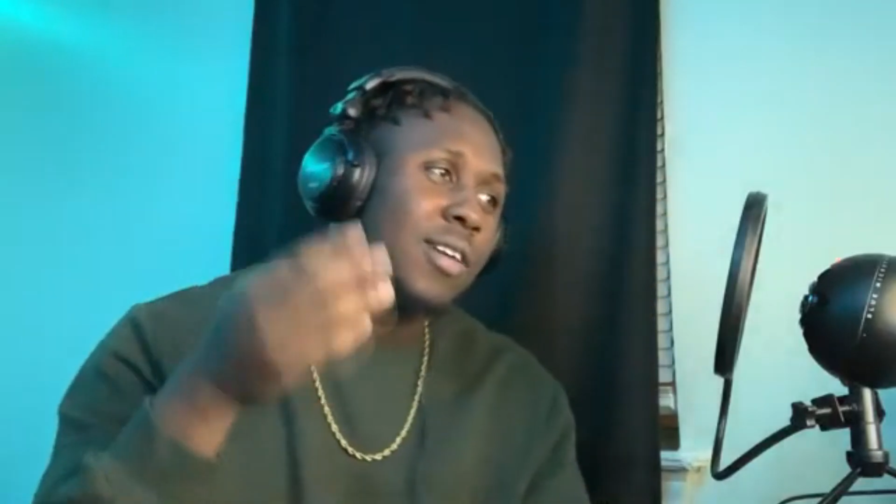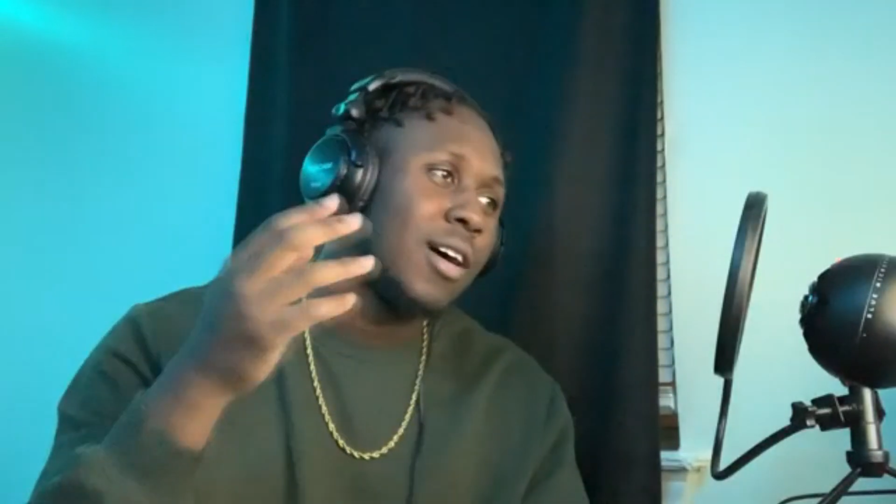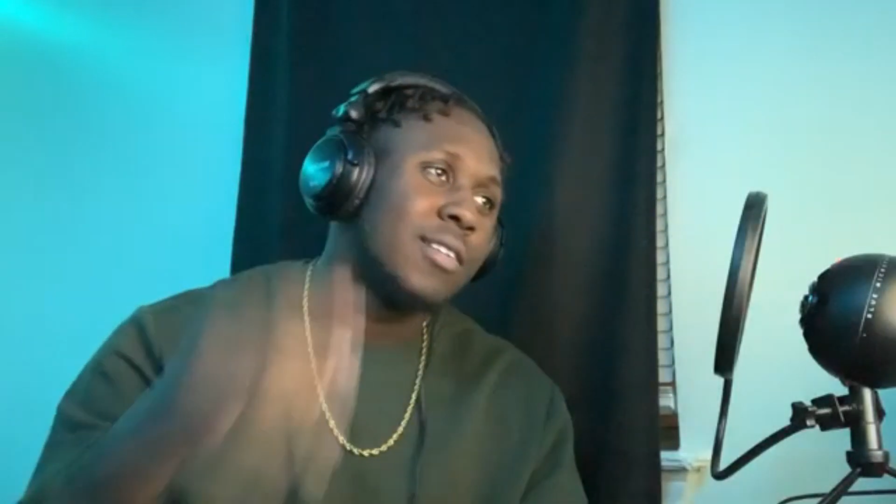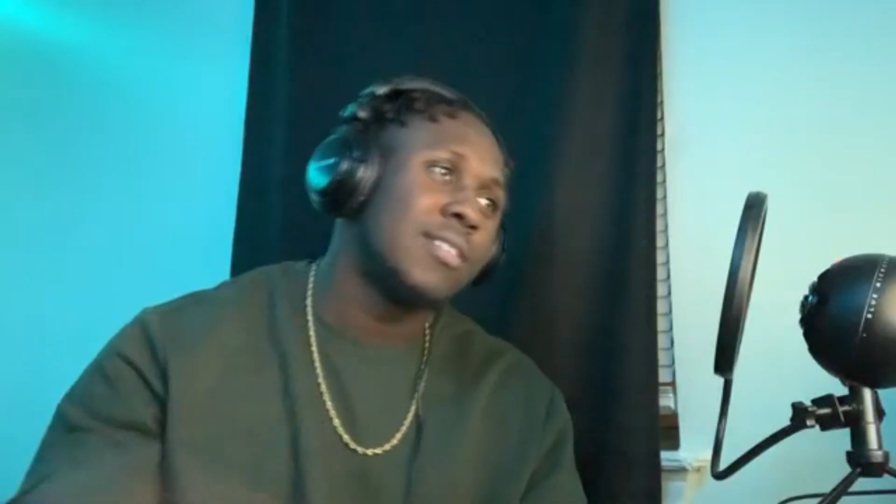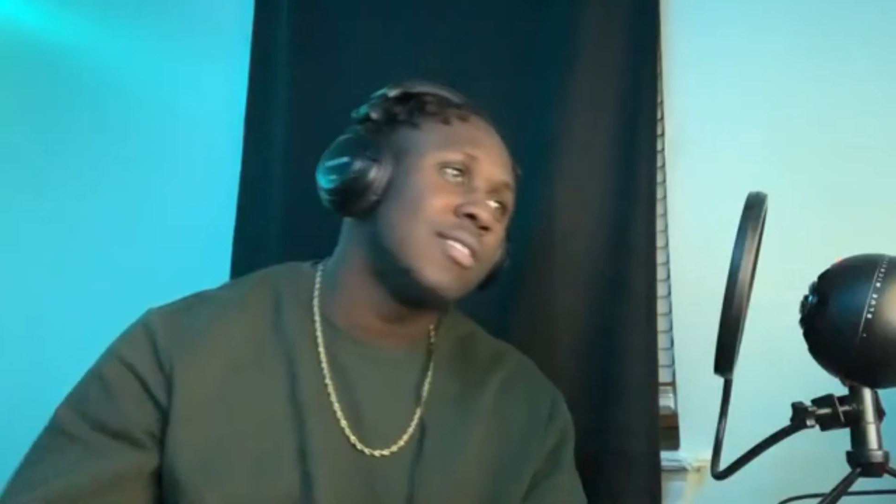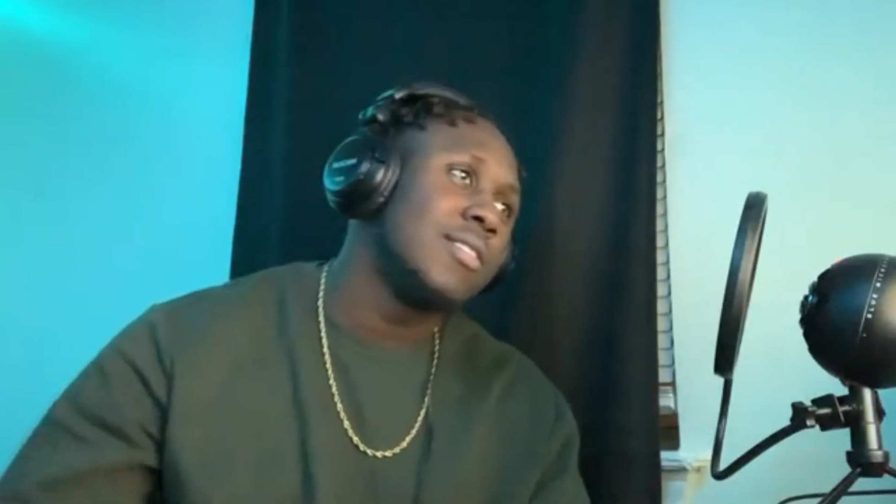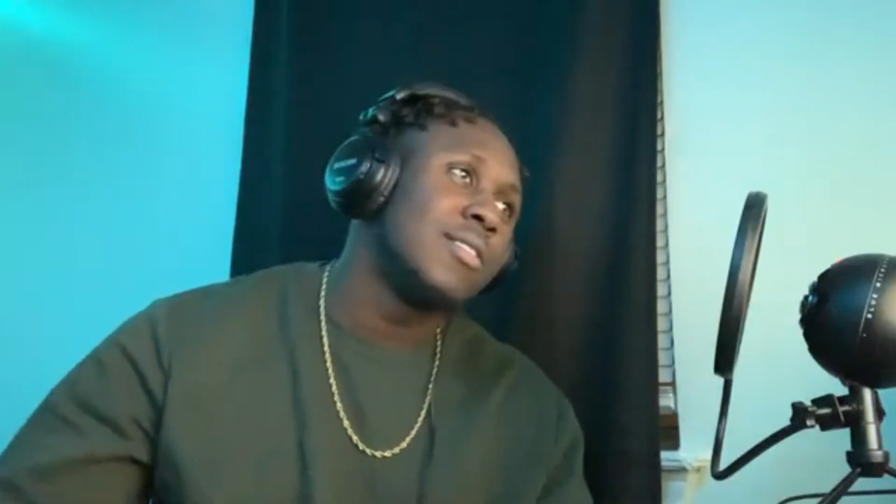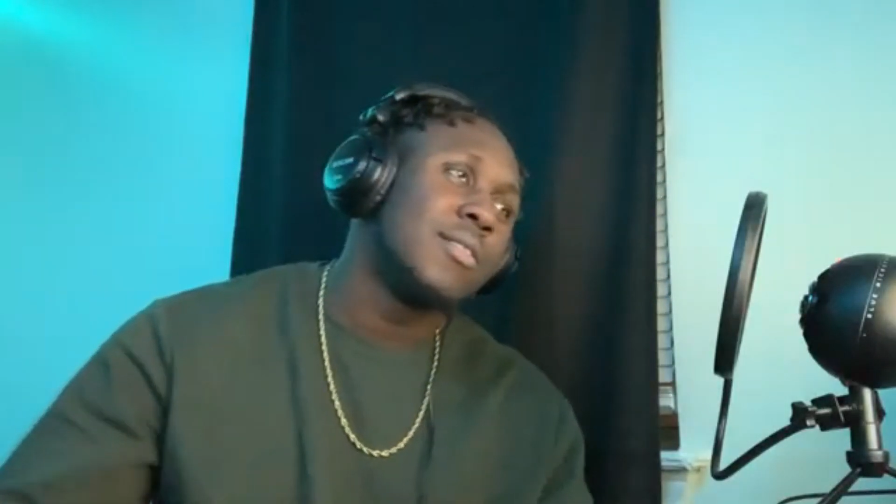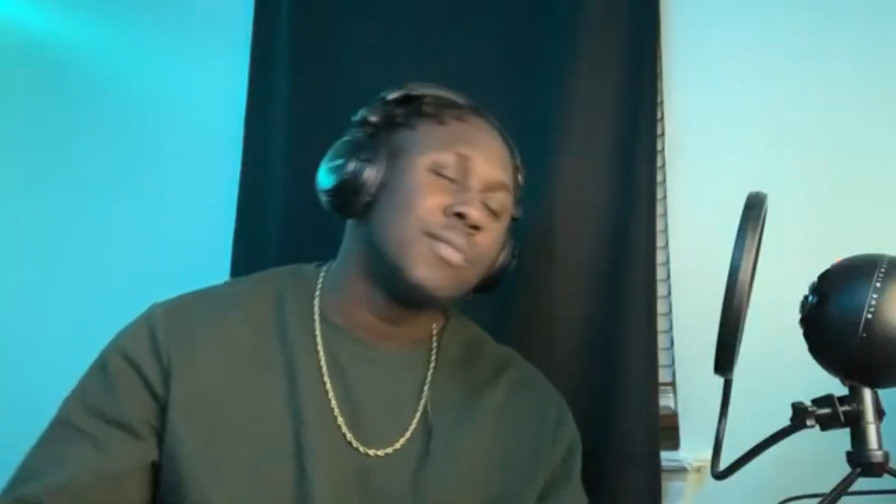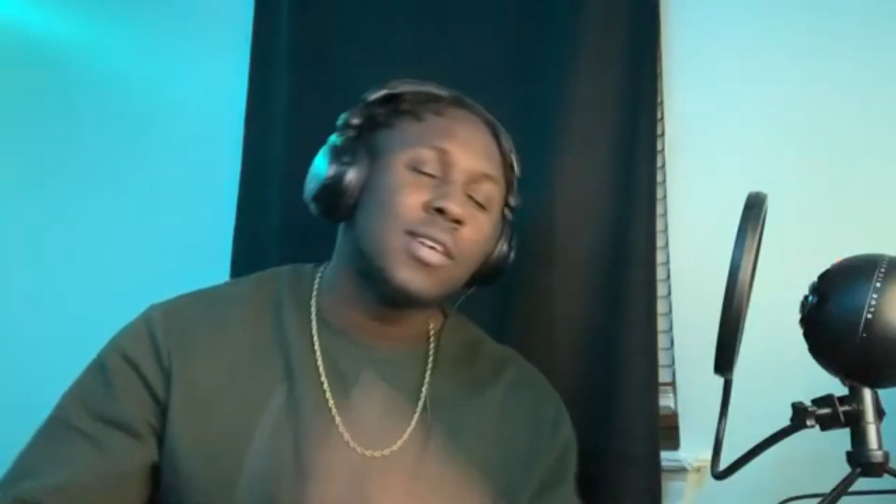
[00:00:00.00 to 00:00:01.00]
Don
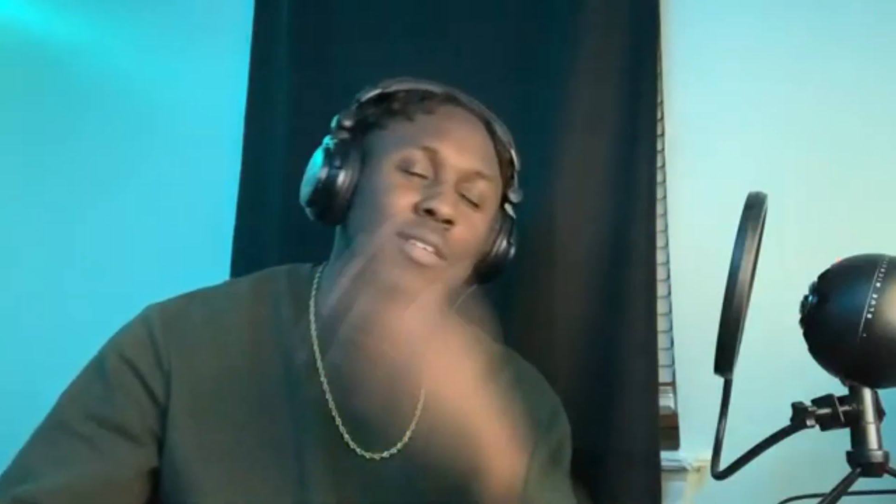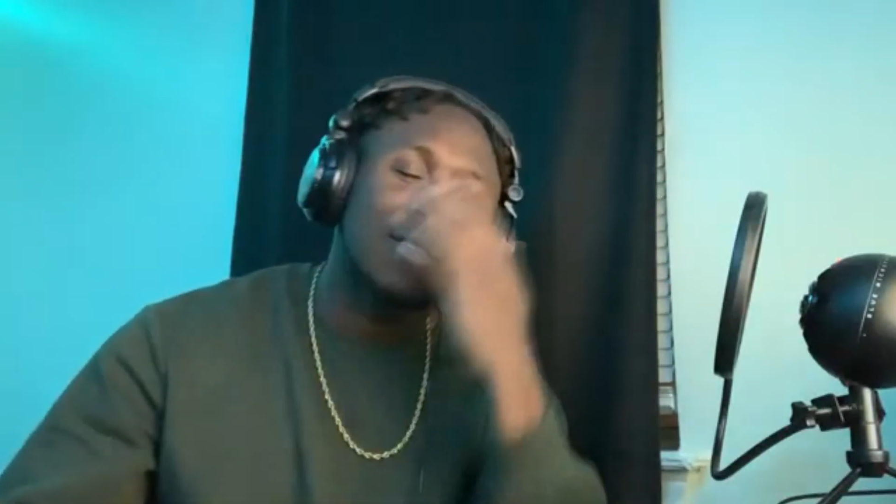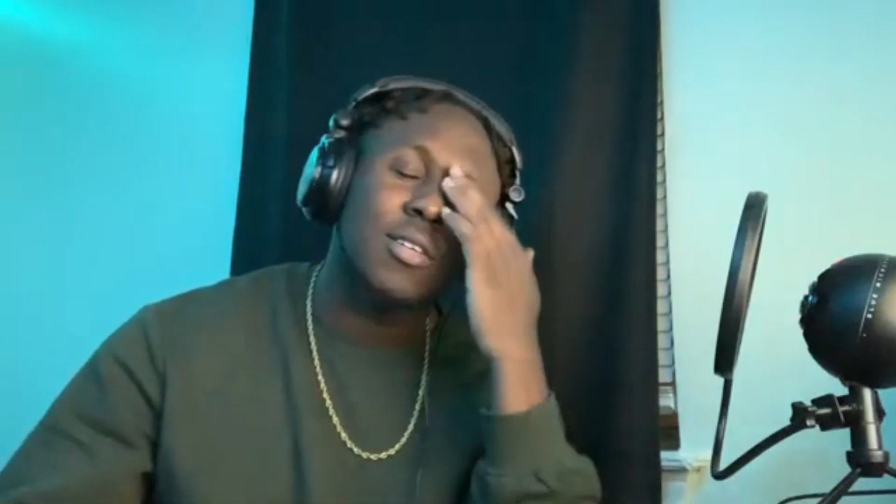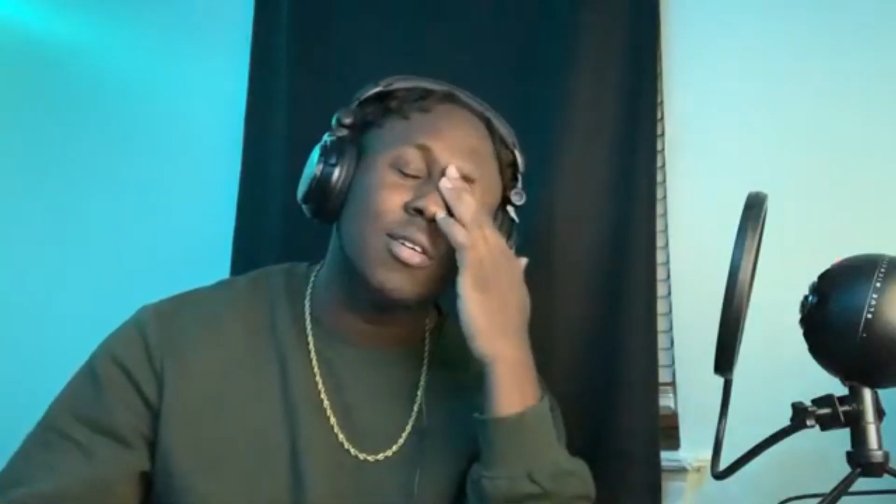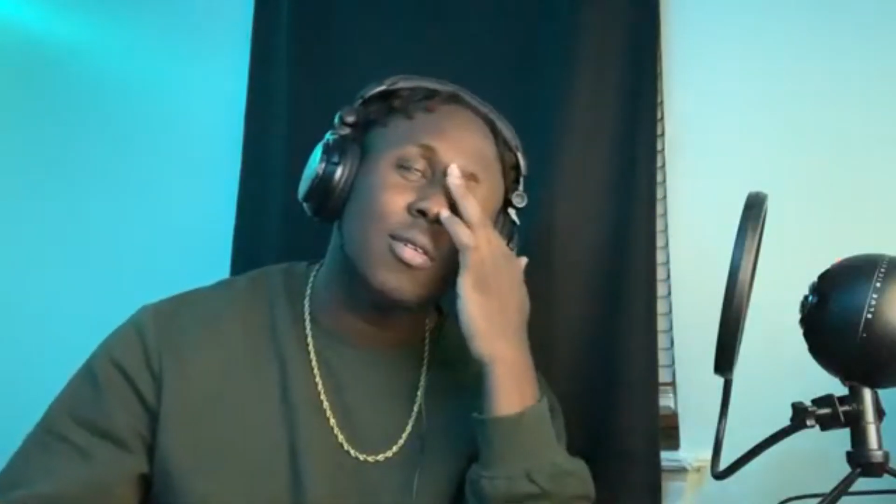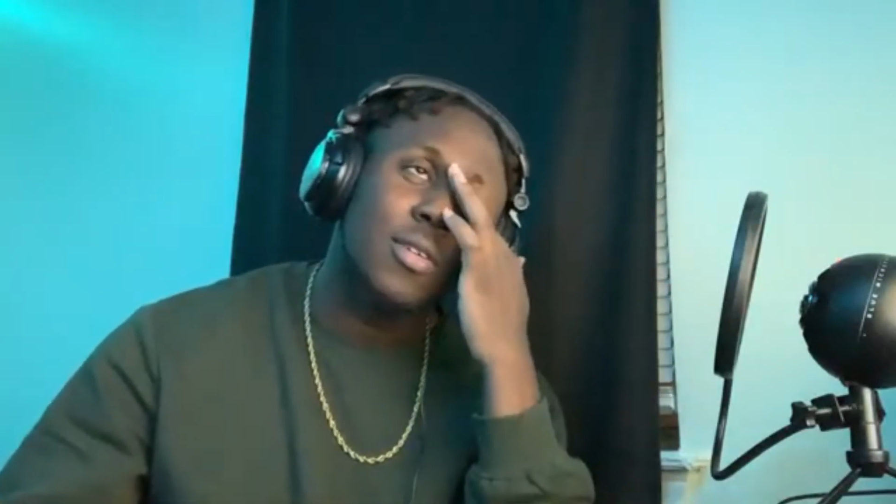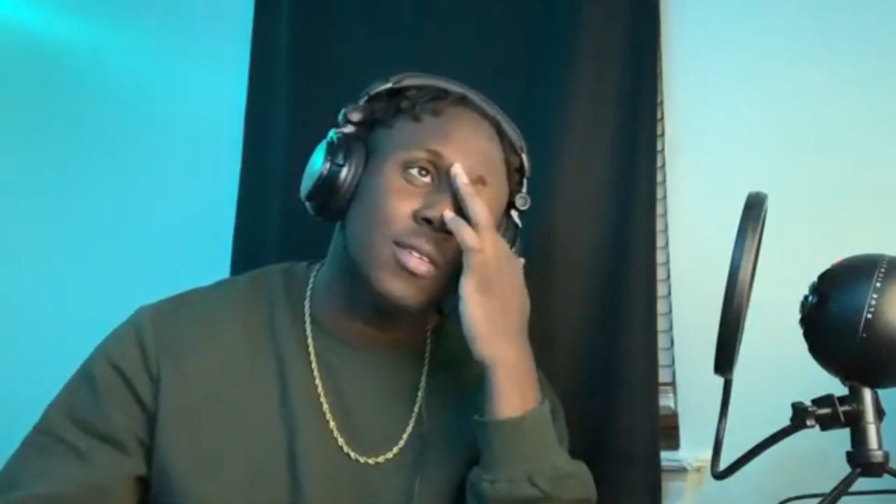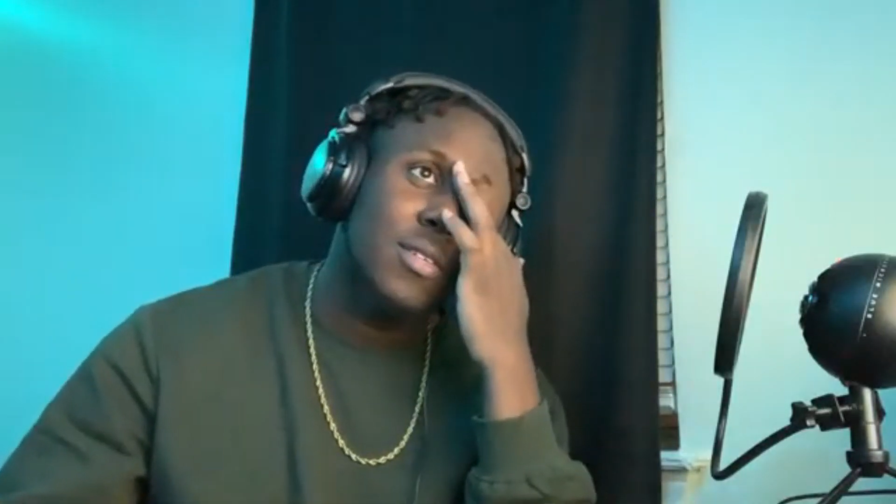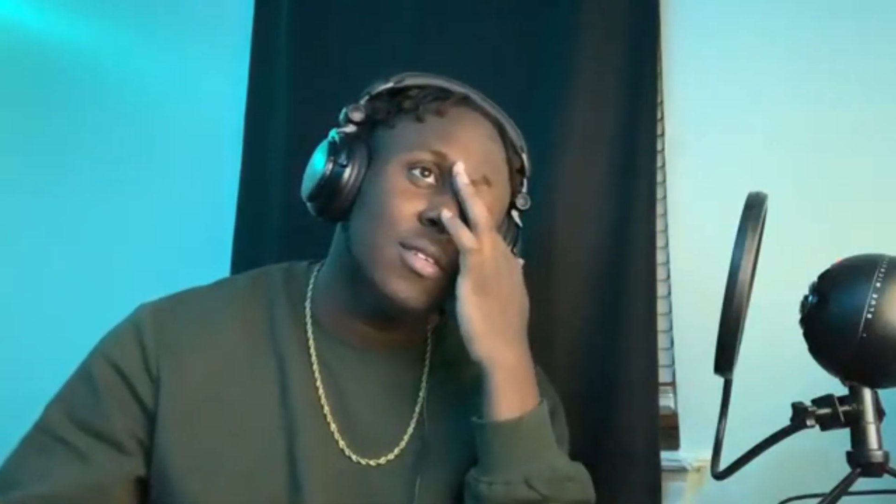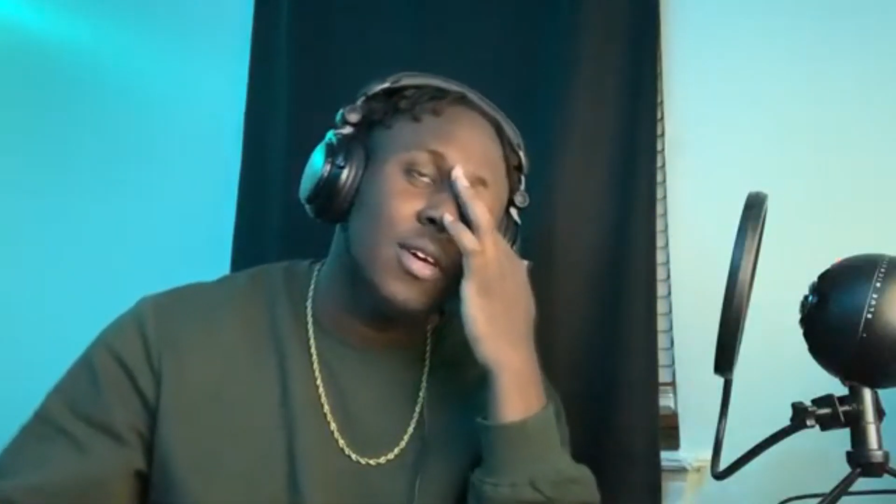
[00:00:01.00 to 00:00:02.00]
C's. Some things are
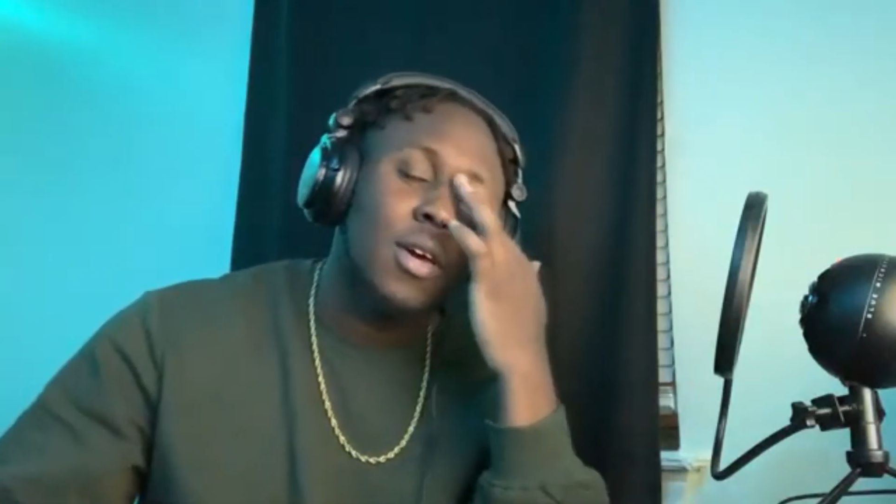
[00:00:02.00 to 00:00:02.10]
gorgeous.